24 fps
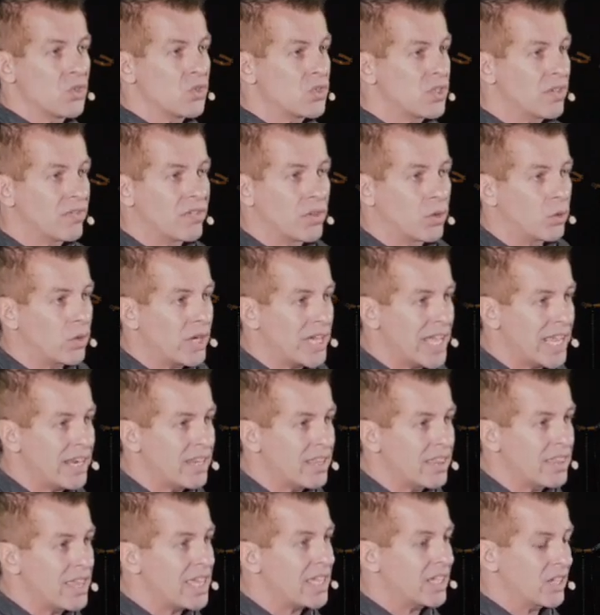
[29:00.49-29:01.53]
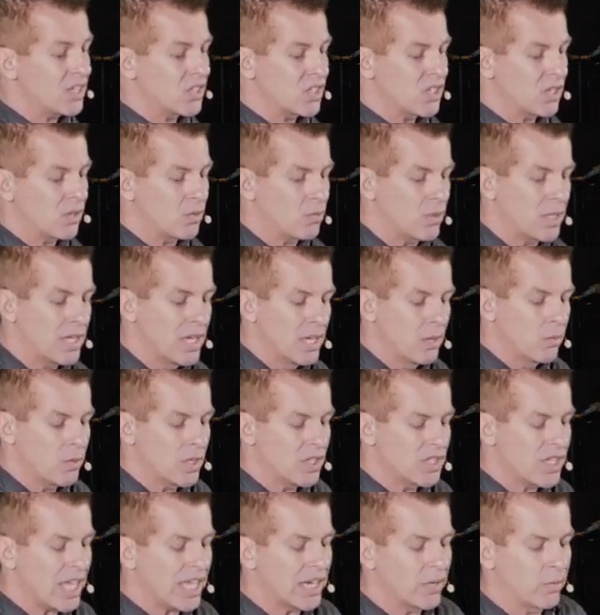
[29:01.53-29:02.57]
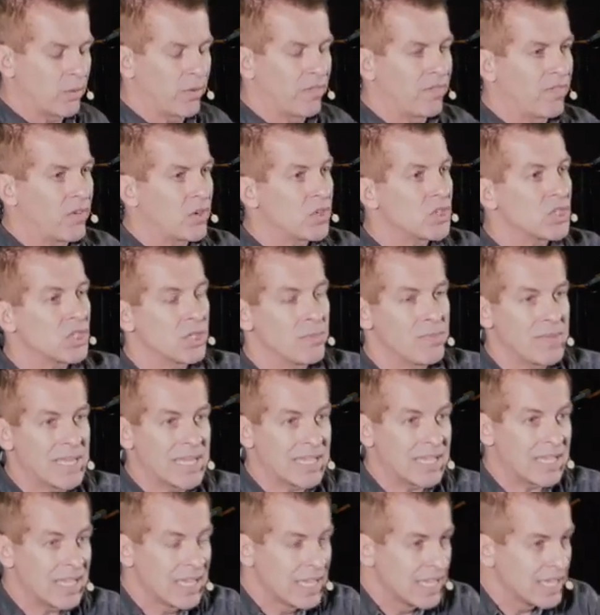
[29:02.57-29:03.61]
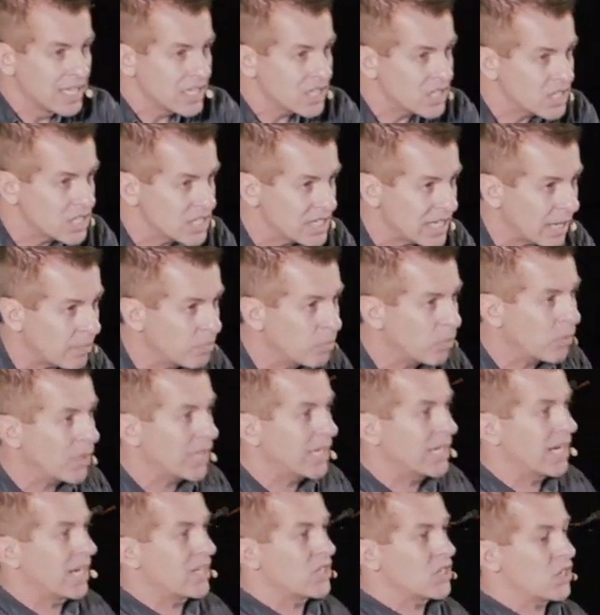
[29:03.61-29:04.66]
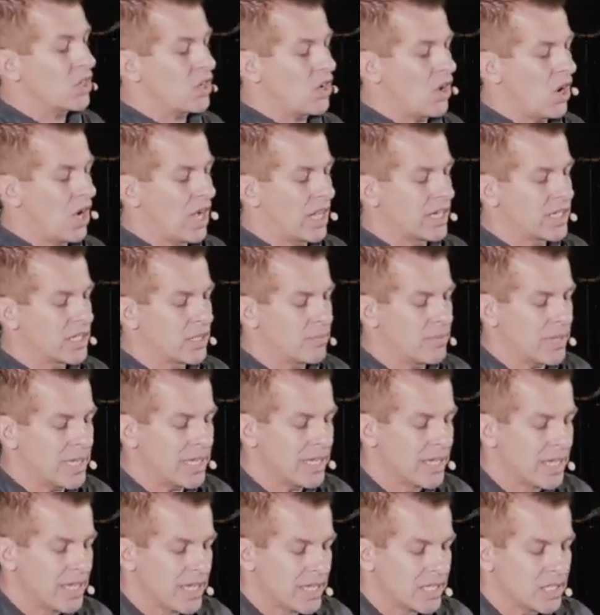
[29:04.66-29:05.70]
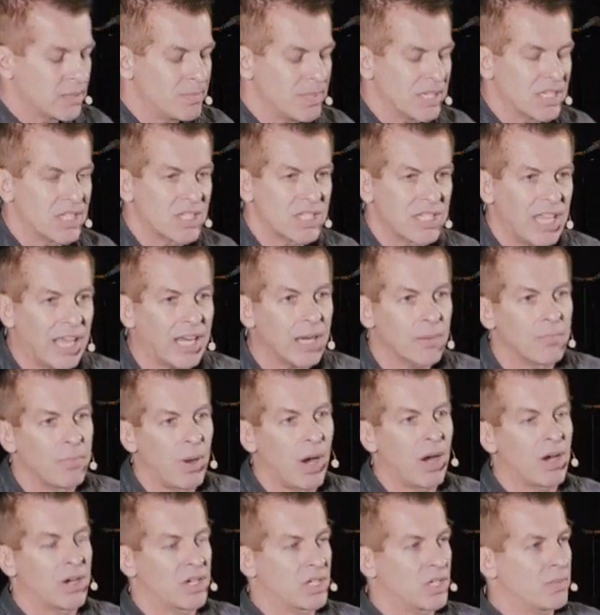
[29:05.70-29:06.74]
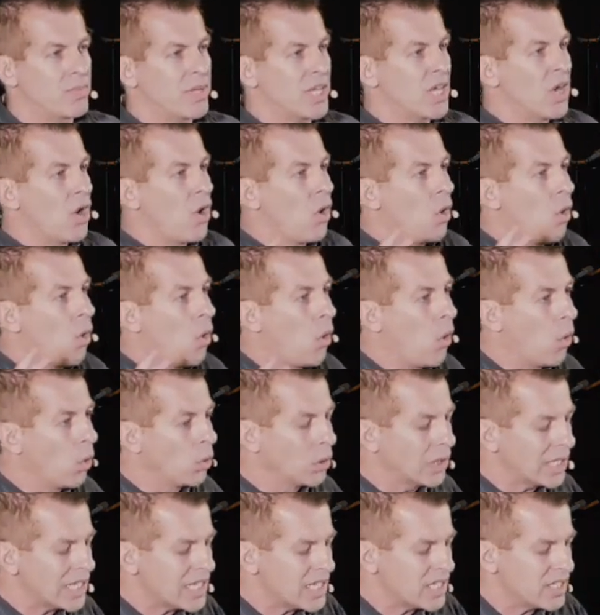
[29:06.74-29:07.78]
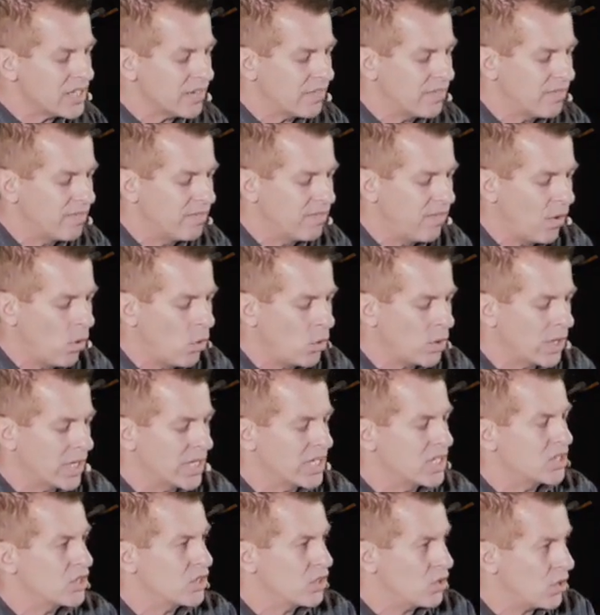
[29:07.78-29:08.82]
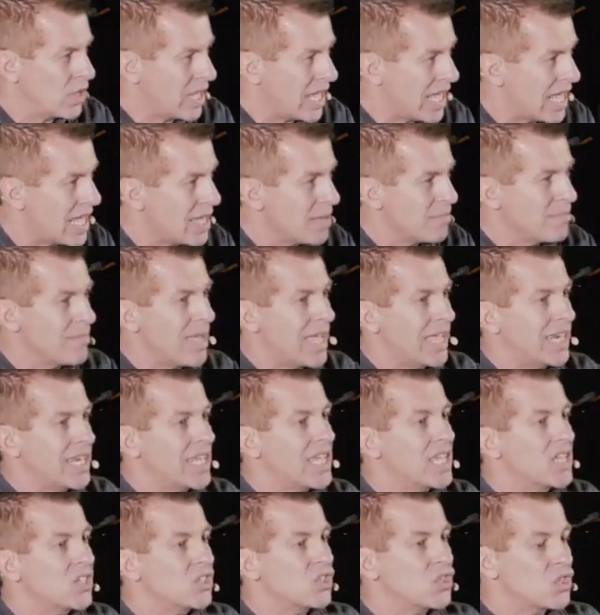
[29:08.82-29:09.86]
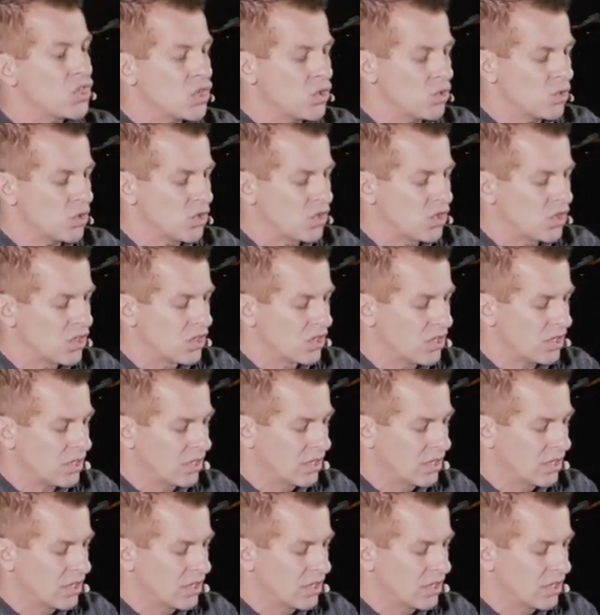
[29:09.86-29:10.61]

used of created things, like we, we said, it refers to being separated unto God, to be, to be set apart, to be wholly devoted to Him and His use.